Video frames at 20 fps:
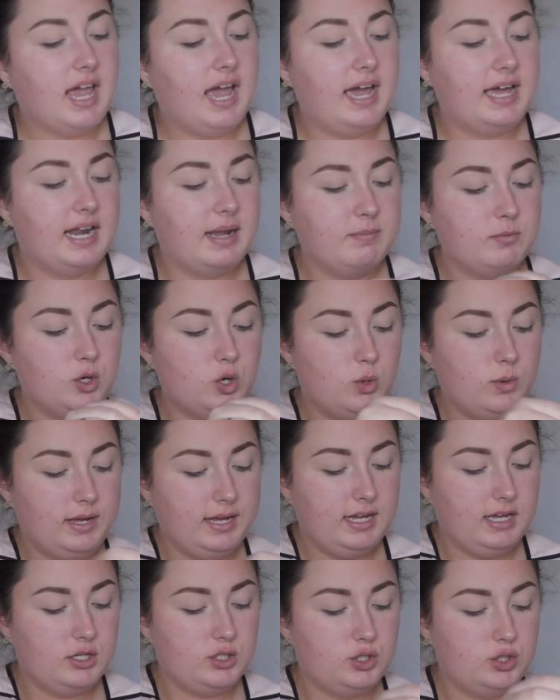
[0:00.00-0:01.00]
And I'm
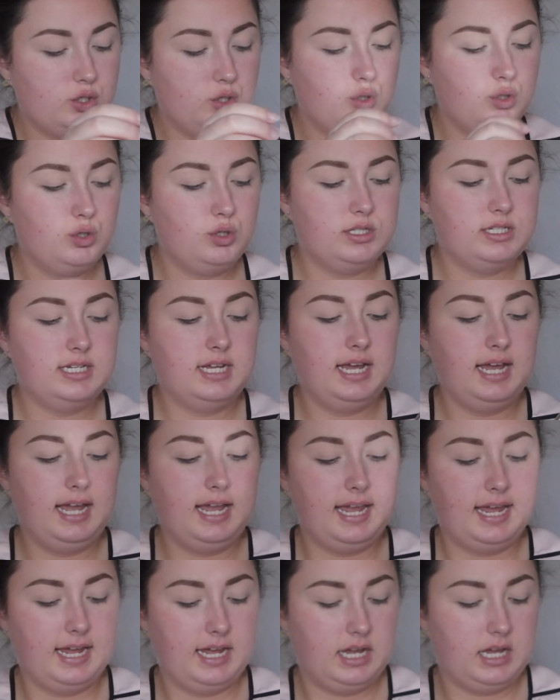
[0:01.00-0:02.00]
going to
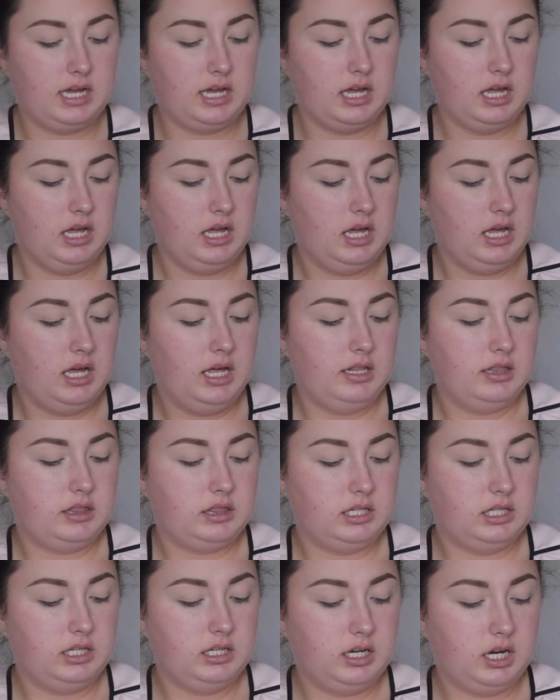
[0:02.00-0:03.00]
take
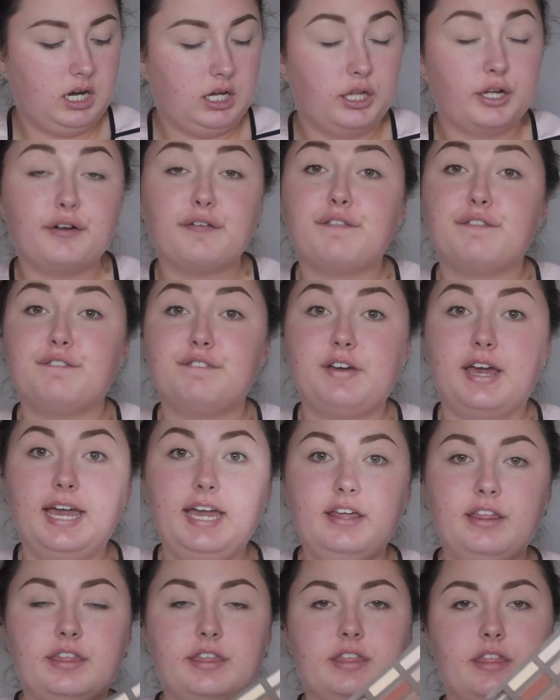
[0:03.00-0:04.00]
the colour
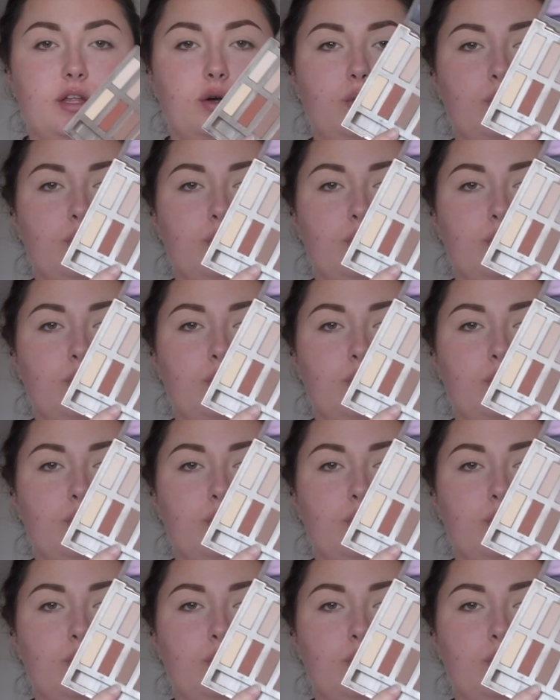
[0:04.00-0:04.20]
Faith,